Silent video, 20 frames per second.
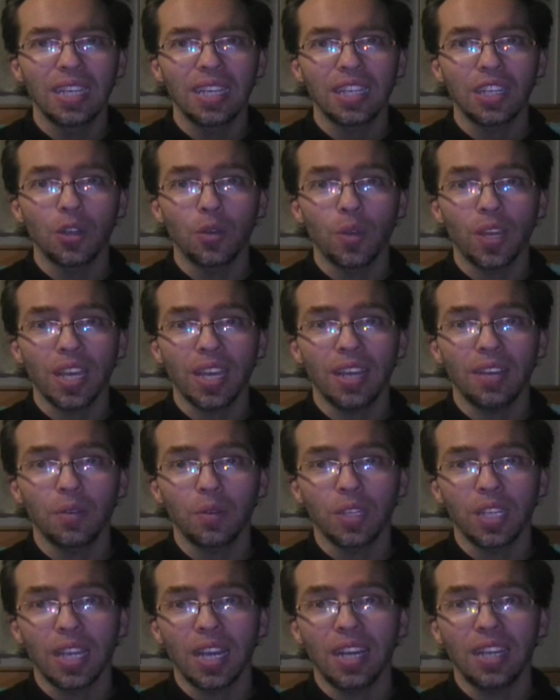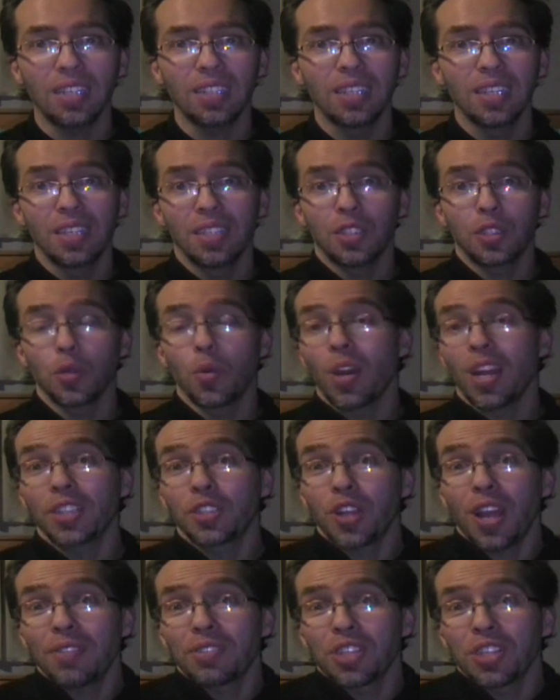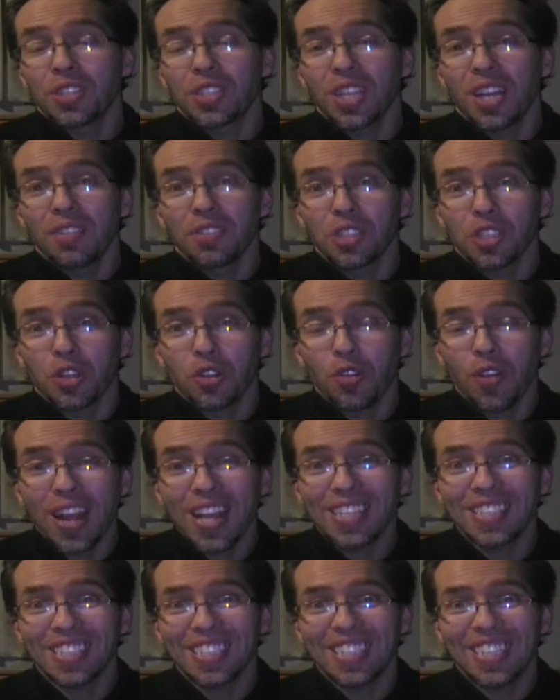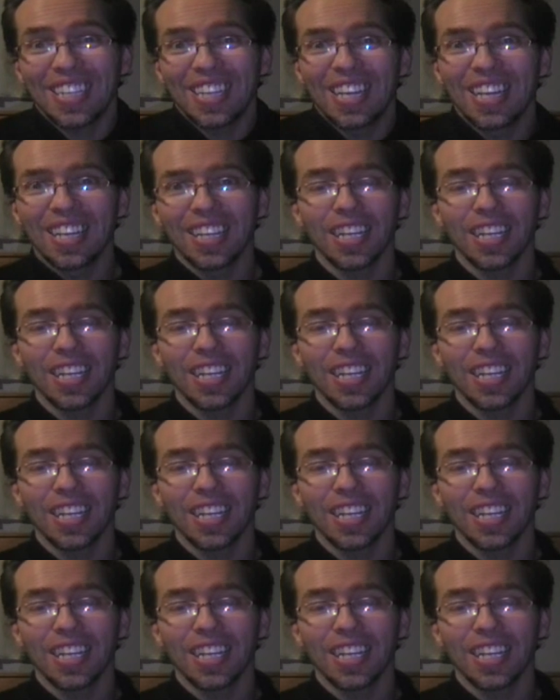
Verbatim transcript: You know, we we uh, don't want to drive ourselves crazy